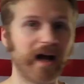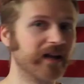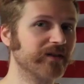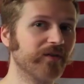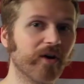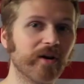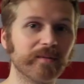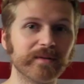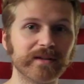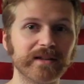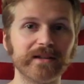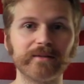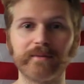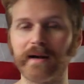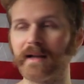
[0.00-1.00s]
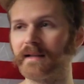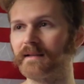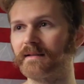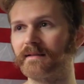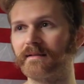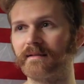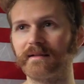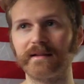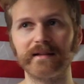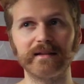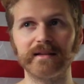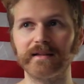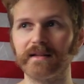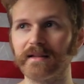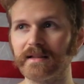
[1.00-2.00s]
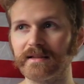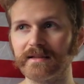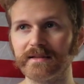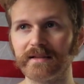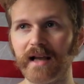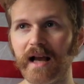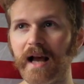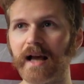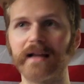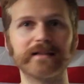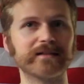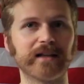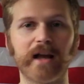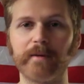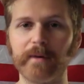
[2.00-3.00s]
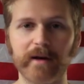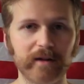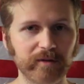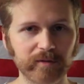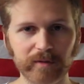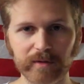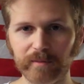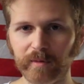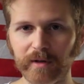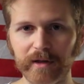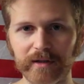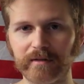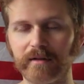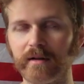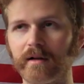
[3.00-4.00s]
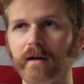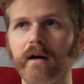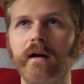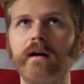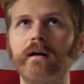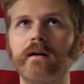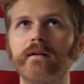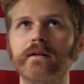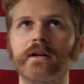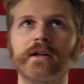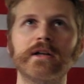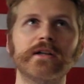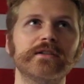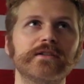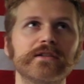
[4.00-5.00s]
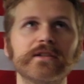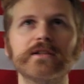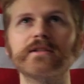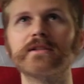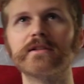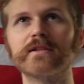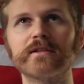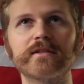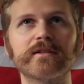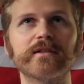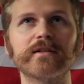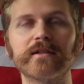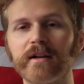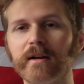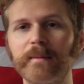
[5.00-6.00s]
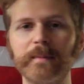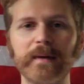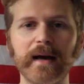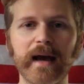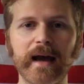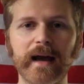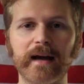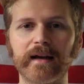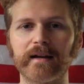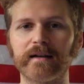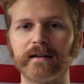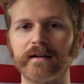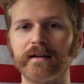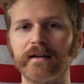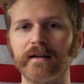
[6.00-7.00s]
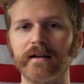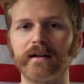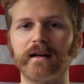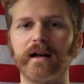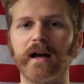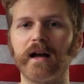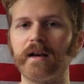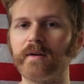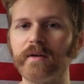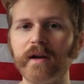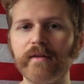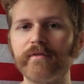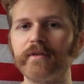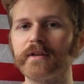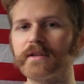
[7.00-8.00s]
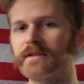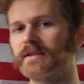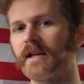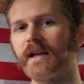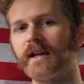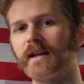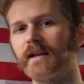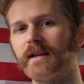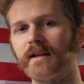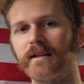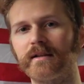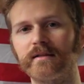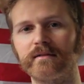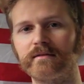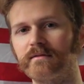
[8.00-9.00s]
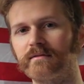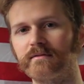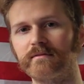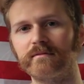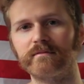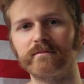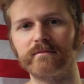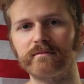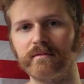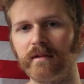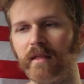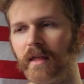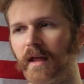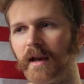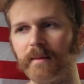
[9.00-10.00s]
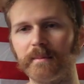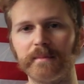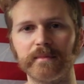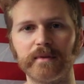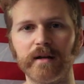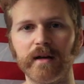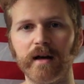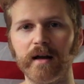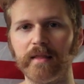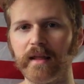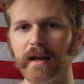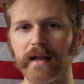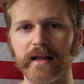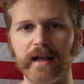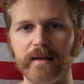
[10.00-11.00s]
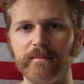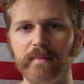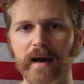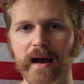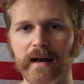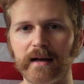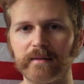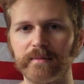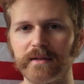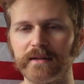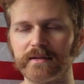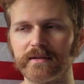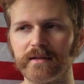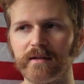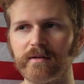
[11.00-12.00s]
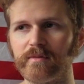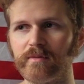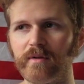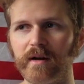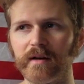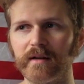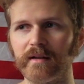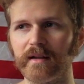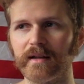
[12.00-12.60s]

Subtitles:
Normally when these guys that come out of the woodwork, they're like, "Oh, Jesus is gonna come back," I don't ever say that I came back, because I don't want to,